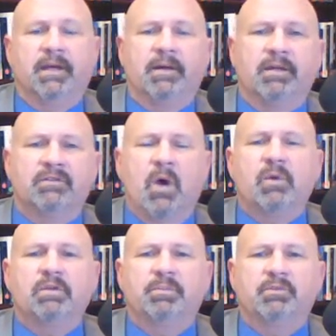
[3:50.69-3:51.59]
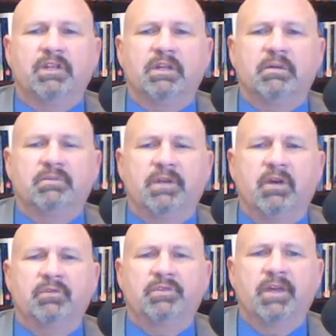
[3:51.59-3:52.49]
is always presenting
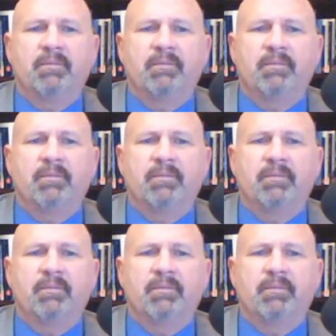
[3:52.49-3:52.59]
themselves